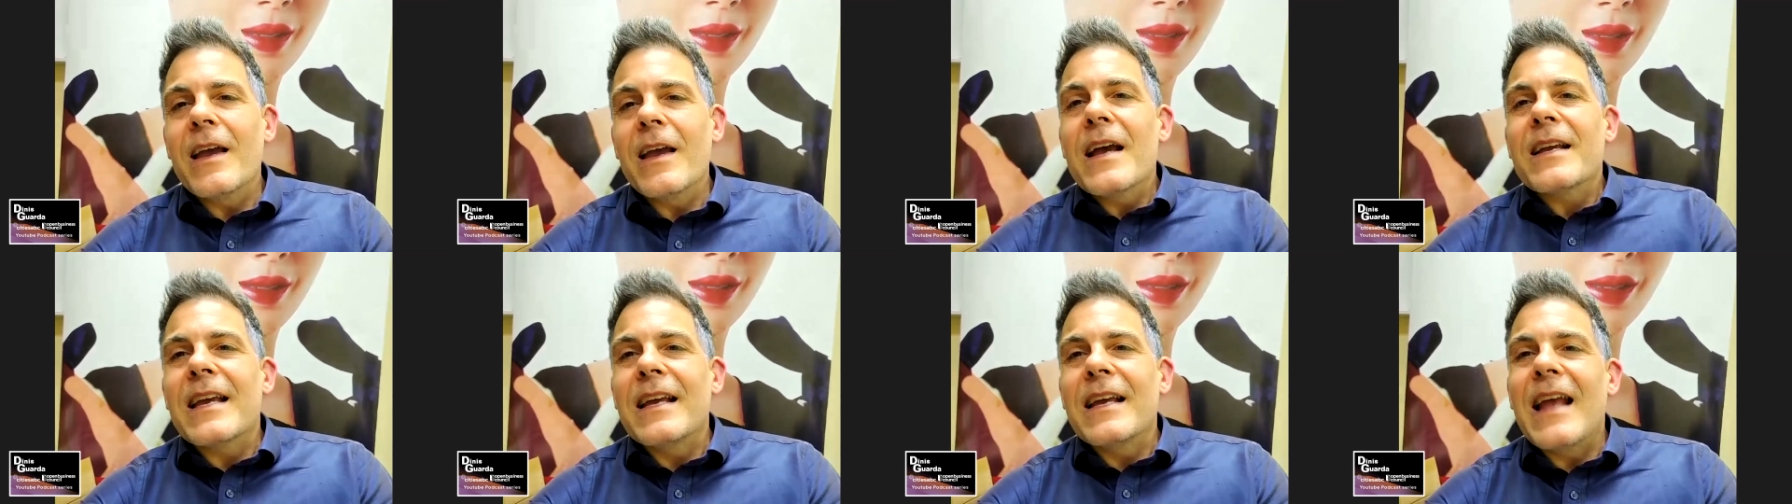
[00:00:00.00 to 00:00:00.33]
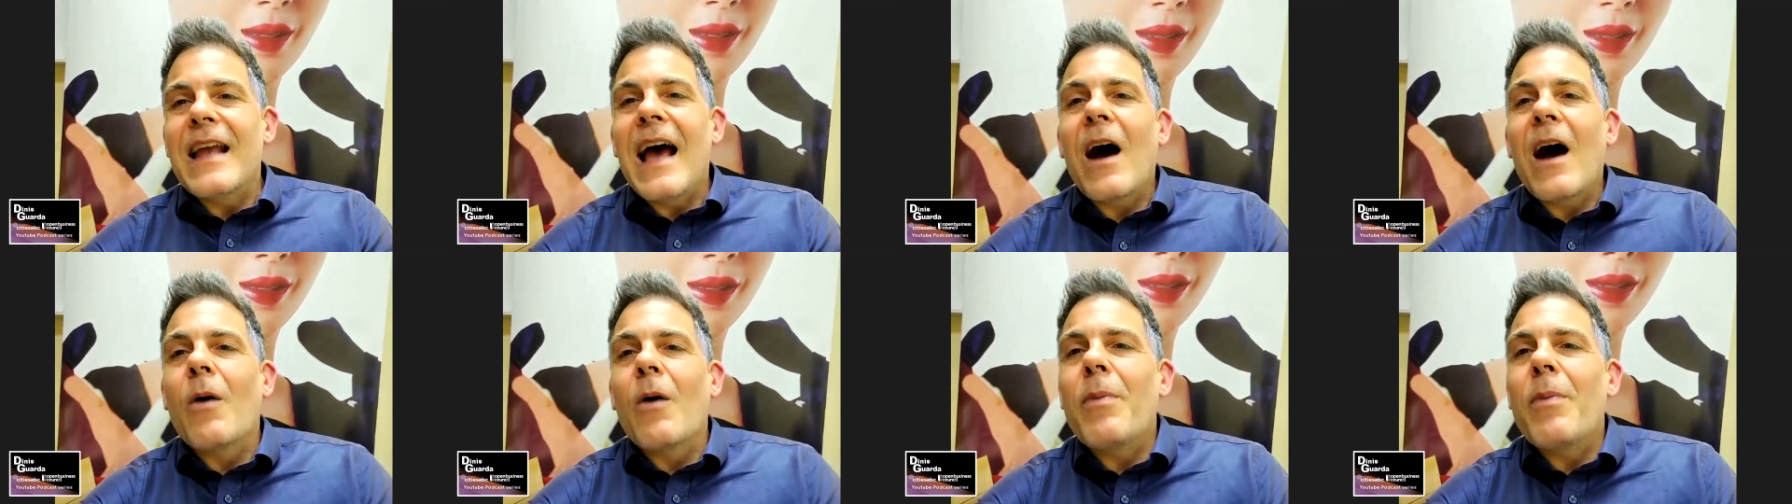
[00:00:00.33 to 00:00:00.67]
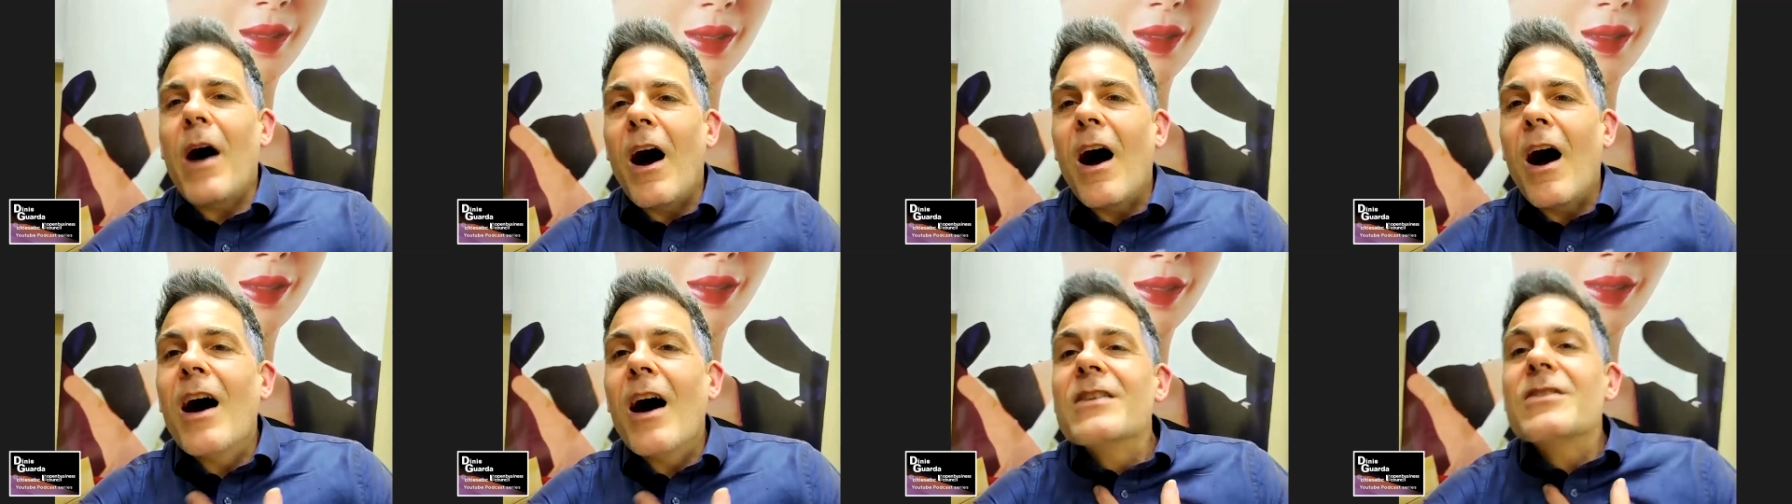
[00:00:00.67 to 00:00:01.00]
can help
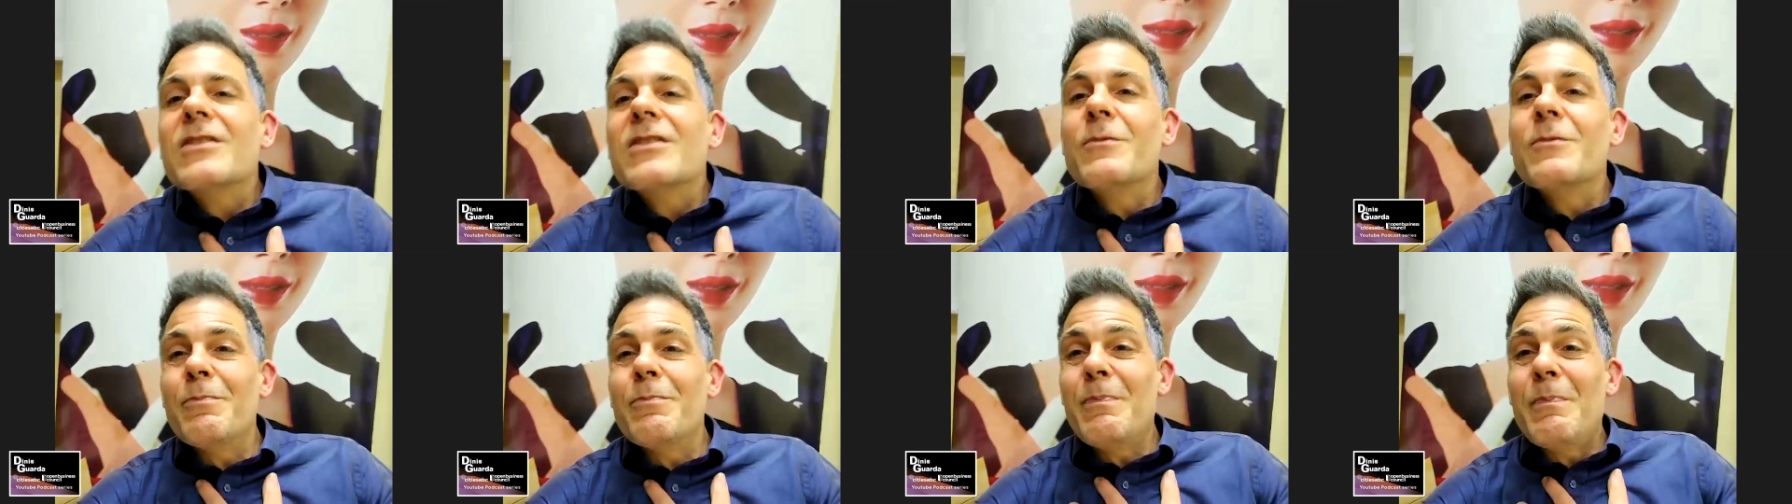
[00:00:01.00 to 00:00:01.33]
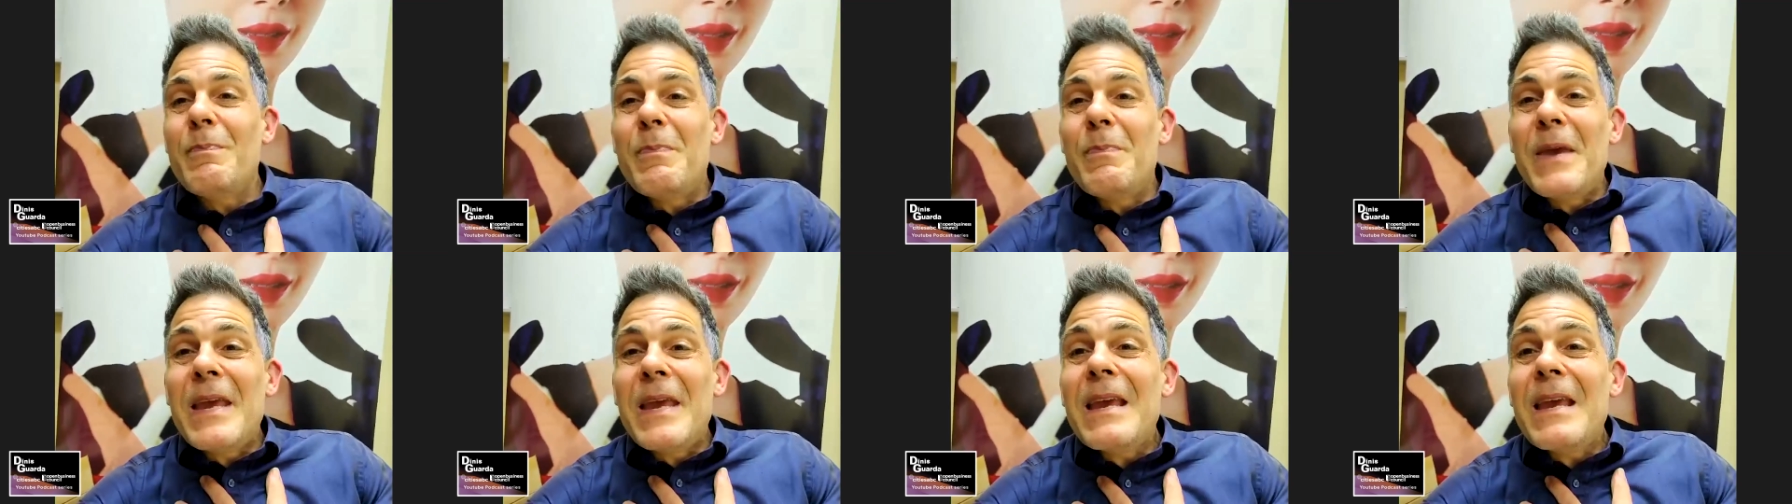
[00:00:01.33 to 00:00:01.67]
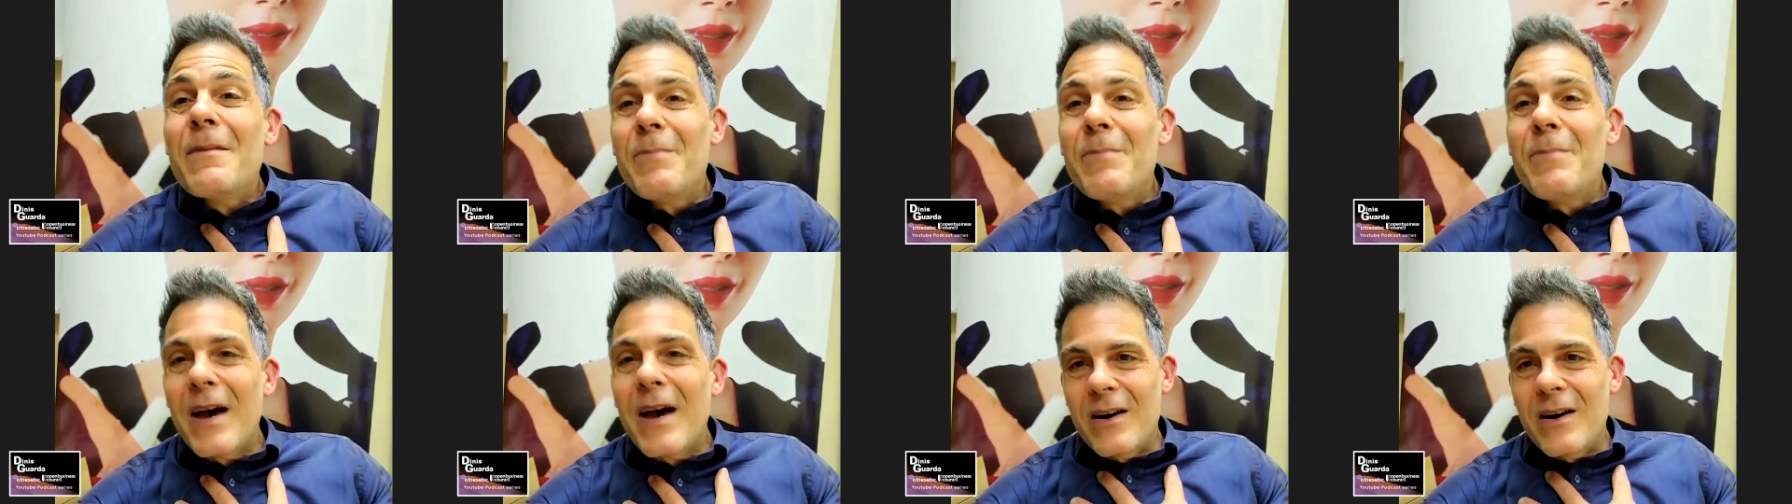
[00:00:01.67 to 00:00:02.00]
us be
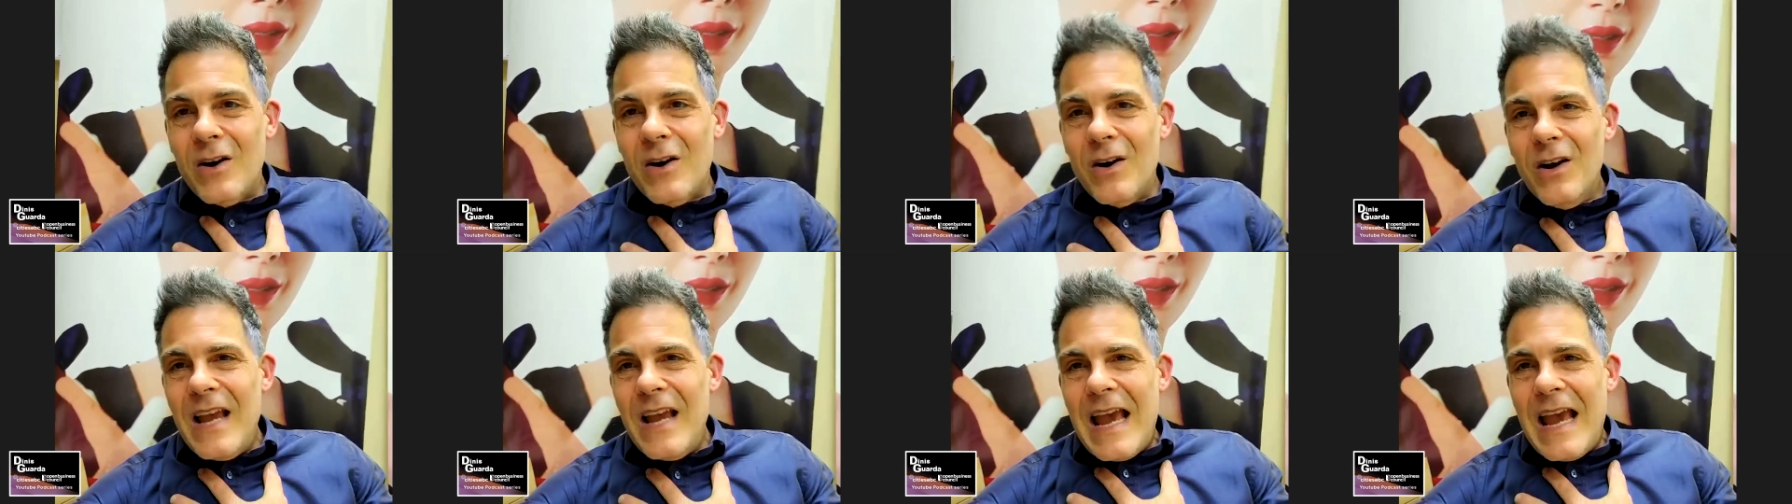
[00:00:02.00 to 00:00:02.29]
better